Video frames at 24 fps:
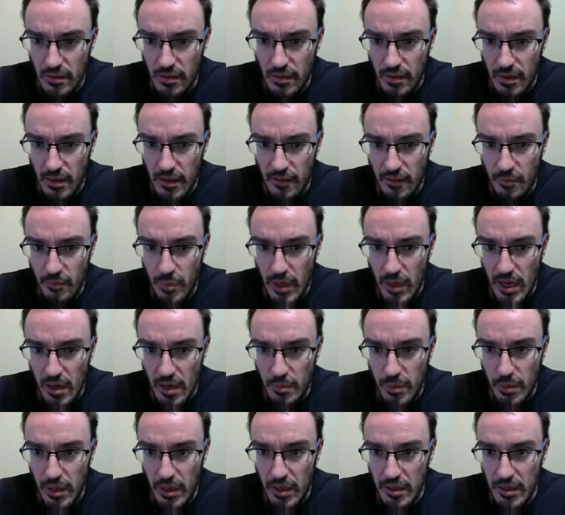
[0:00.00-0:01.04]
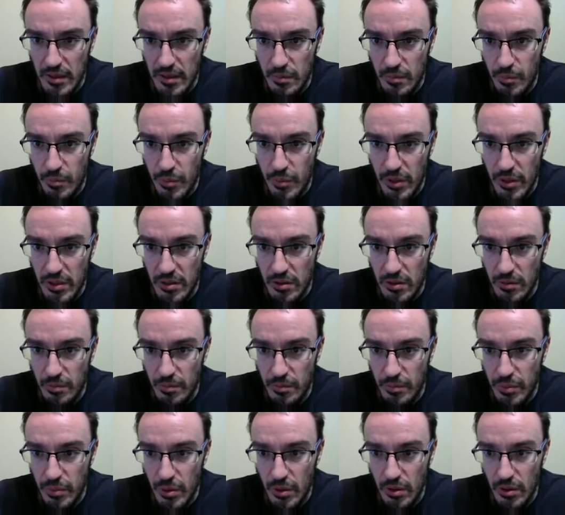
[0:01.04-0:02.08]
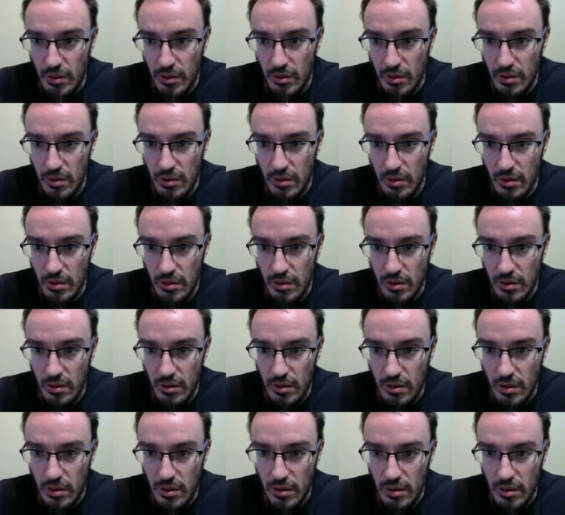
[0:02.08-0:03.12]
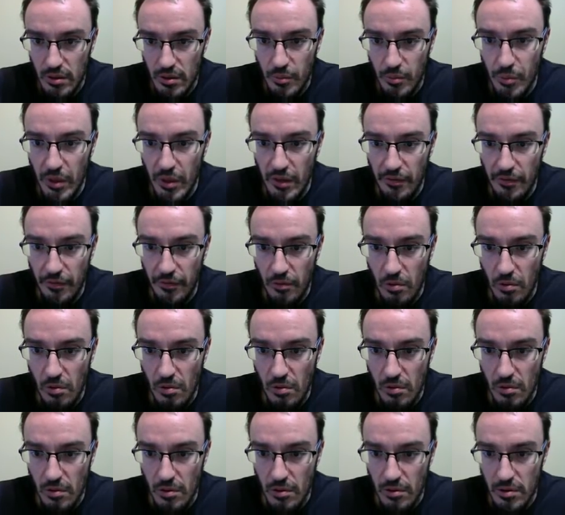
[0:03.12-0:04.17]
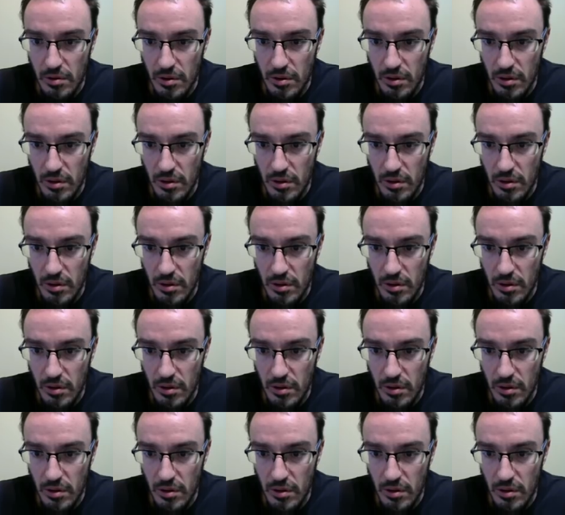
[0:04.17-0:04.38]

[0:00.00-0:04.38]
if black plays bishop to b4.